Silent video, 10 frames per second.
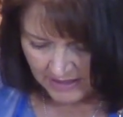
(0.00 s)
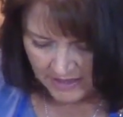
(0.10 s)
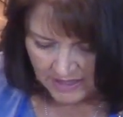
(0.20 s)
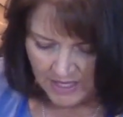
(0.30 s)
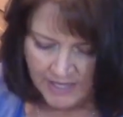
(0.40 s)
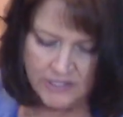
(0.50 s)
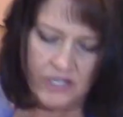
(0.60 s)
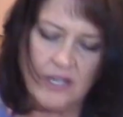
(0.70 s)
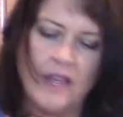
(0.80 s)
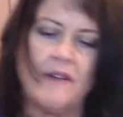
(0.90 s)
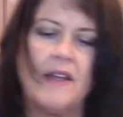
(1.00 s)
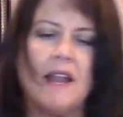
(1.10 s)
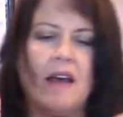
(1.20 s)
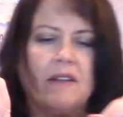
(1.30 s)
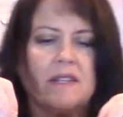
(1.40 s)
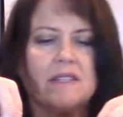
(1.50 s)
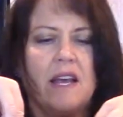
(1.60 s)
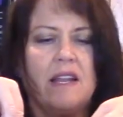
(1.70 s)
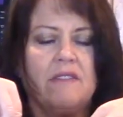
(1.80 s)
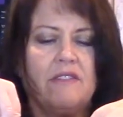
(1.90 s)
that I took that right out, and it's
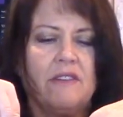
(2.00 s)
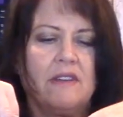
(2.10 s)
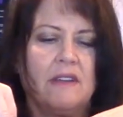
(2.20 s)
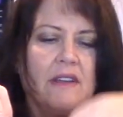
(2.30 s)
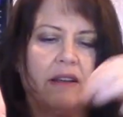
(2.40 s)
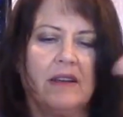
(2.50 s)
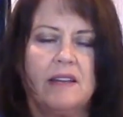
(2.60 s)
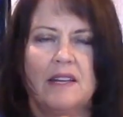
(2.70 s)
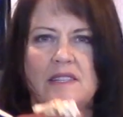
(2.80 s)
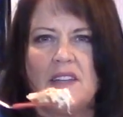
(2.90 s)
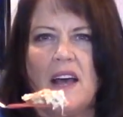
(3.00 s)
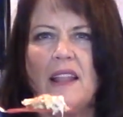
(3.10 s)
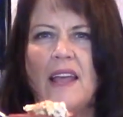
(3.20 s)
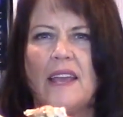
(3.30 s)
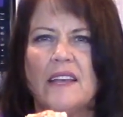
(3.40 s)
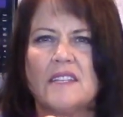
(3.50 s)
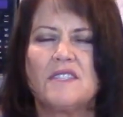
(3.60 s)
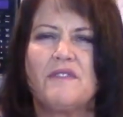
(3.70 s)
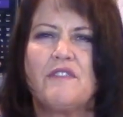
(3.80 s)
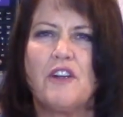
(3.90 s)
kind of, it's not like
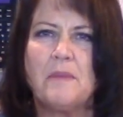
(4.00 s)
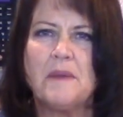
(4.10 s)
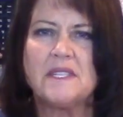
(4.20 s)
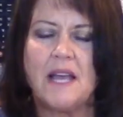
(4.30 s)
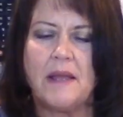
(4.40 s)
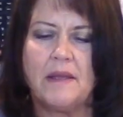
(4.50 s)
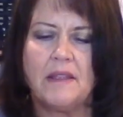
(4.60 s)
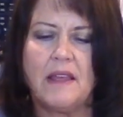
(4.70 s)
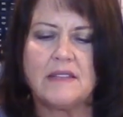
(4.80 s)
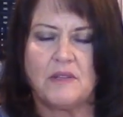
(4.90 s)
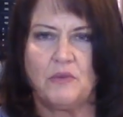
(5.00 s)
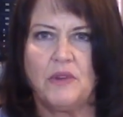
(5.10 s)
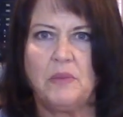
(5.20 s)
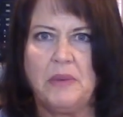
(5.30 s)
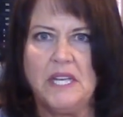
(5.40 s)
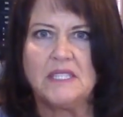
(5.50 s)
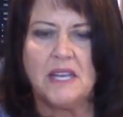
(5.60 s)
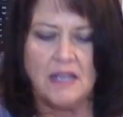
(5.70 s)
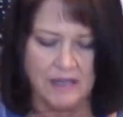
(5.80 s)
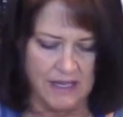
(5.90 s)
as firm as a real
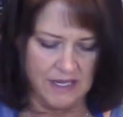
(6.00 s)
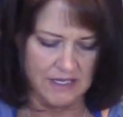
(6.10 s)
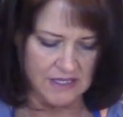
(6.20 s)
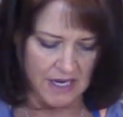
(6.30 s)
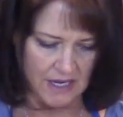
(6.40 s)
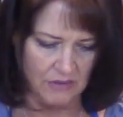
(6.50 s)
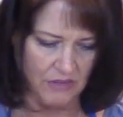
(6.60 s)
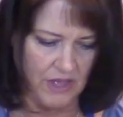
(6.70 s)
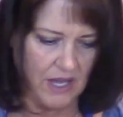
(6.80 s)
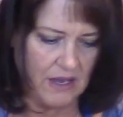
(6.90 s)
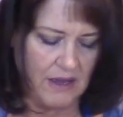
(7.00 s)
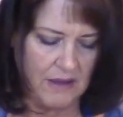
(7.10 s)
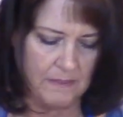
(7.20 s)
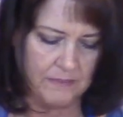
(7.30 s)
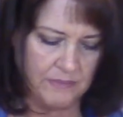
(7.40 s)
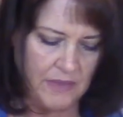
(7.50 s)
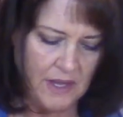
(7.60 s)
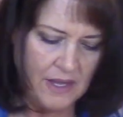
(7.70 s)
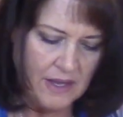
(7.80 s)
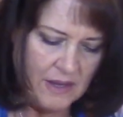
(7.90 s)
pizza is, I don't think.
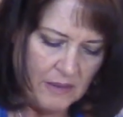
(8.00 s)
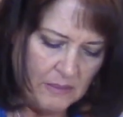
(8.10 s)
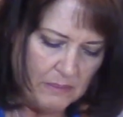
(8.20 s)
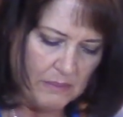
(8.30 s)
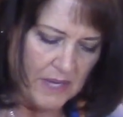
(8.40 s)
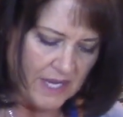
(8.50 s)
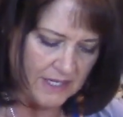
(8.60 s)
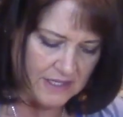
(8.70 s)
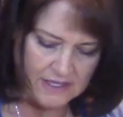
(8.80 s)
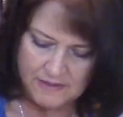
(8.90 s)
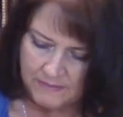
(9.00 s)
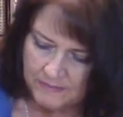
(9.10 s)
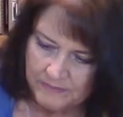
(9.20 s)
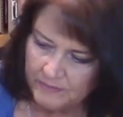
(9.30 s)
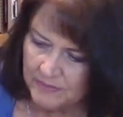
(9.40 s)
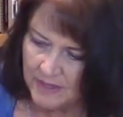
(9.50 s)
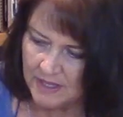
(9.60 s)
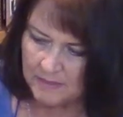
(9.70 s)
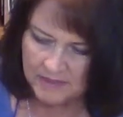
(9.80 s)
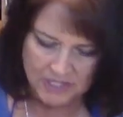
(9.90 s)
But
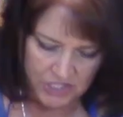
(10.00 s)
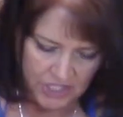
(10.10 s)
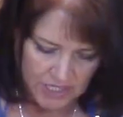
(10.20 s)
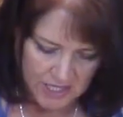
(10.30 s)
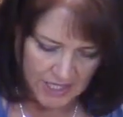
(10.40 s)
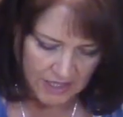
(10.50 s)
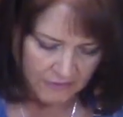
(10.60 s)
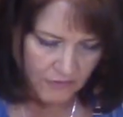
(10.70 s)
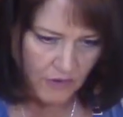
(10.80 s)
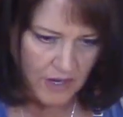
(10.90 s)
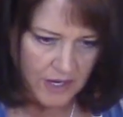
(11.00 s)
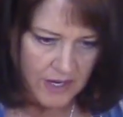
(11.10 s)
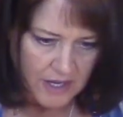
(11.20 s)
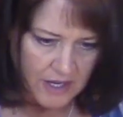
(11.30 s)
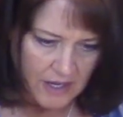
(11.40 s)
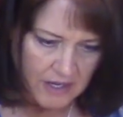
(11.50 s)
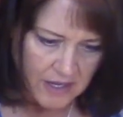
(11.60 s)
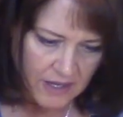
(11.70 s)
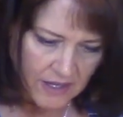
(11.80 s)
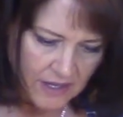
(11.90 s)
let me cheat and get a fork
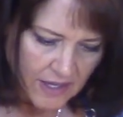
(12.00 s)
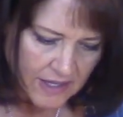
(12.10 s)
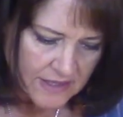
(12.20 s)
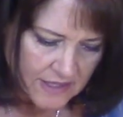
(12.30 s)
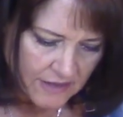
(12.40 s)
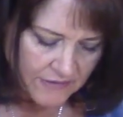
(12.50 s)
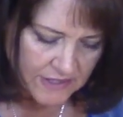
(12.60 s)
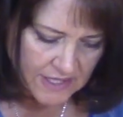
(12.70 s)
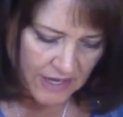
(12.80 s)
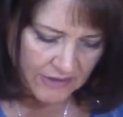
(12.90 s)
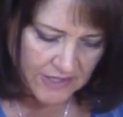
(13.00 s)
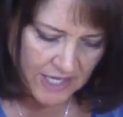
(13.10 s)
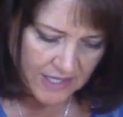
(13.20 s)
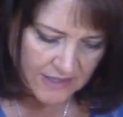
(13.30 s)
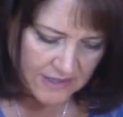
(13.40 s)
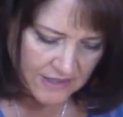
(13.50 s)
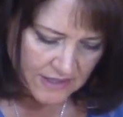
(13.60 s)
and see how it tastes.